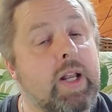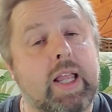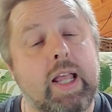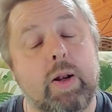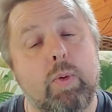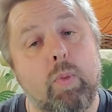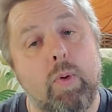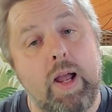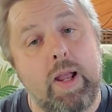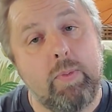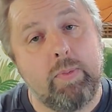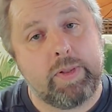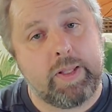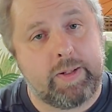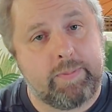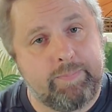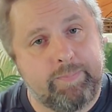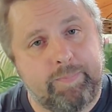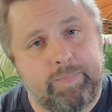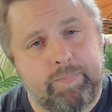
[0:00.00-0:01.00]
to get away with
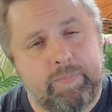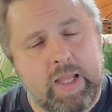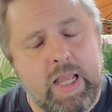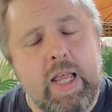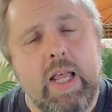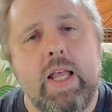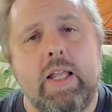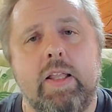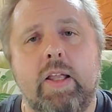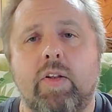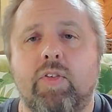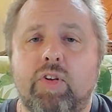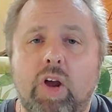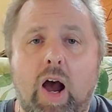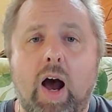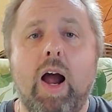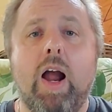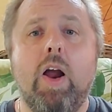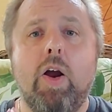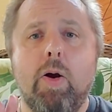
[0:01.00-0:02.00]
it. The
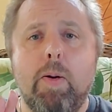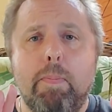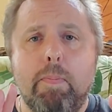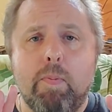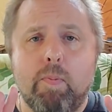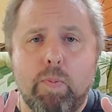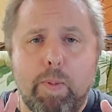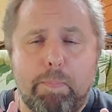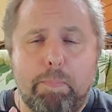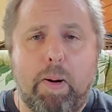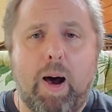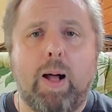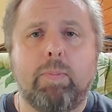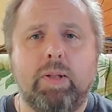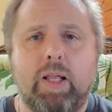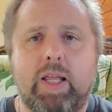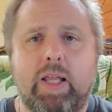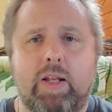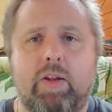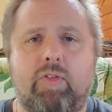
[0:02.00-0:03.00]
entire
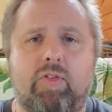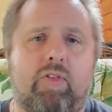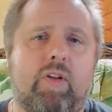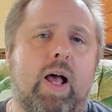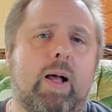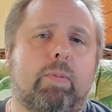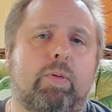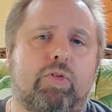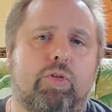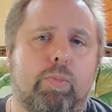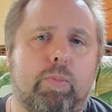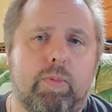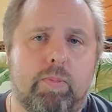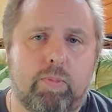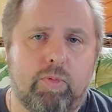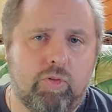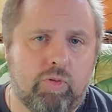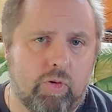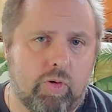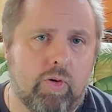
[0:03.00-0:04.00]
Republican establishment
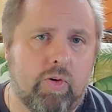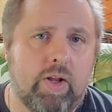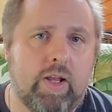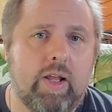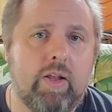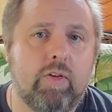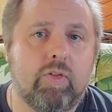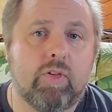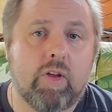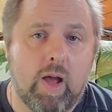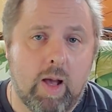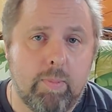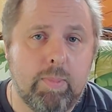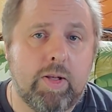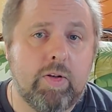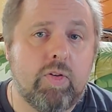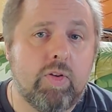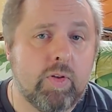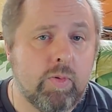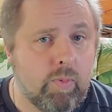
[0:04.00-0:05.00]
in Missouri is
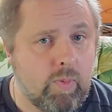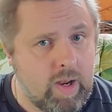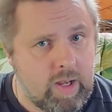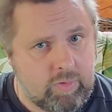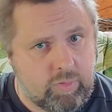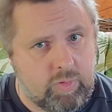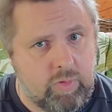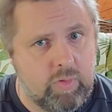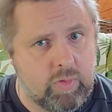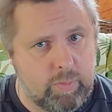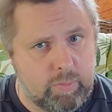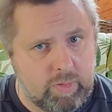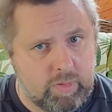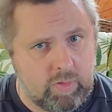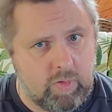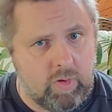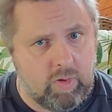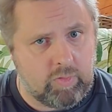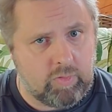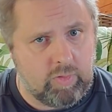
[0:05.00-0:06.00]
coming to the rescue of the
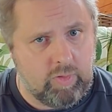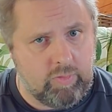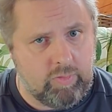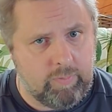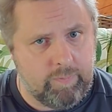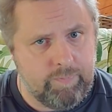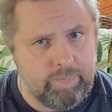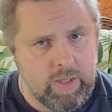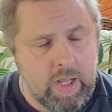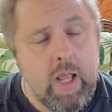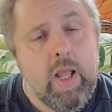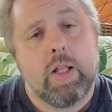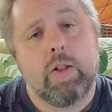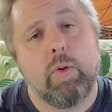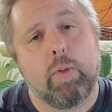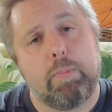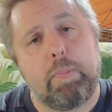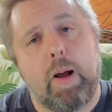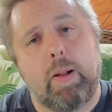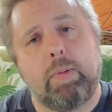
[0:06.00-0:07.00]
McCloskeys.
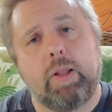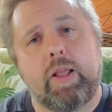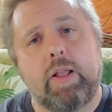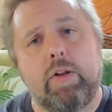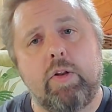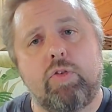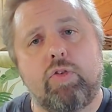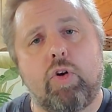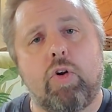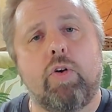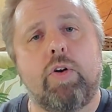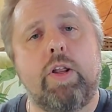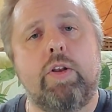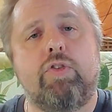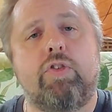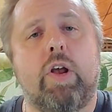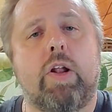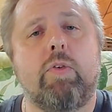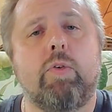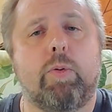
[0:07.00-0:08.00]
The Republican Attorney
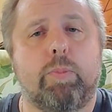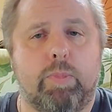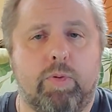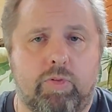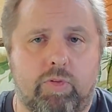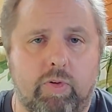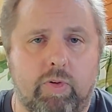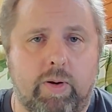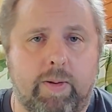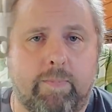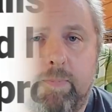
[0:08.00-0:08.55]
General of Missouri,